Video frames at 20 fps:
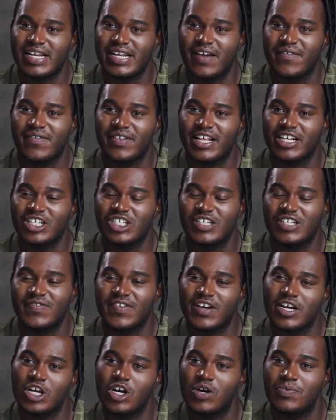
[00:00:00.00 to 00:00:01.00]
And I feel like she's
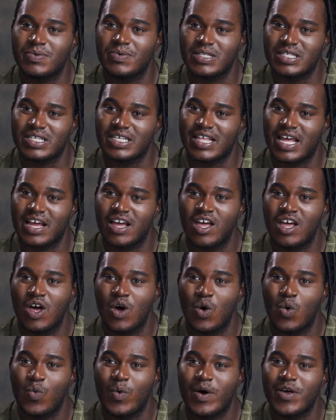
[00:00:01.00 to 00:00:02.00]
very open to that,
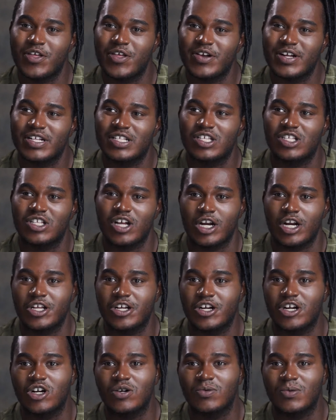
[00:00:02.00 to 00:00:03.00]
whether it's starting
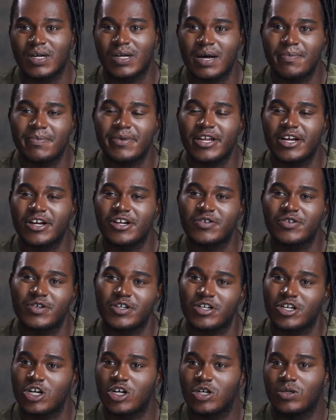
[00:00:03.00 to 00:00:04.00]
your own company or
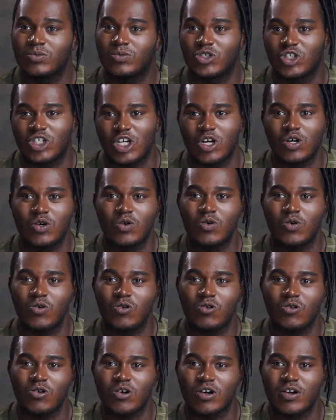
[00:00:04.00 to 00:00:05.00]
doing your own show
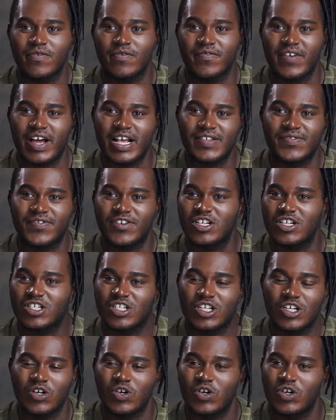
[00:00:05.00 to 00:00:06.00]
or vice
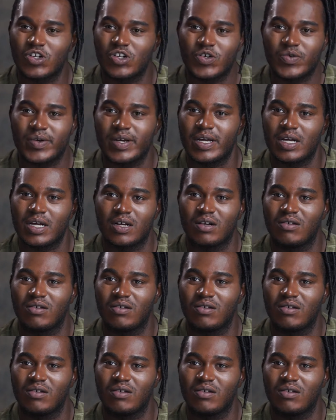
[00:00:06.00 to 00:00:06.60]
versa, or doing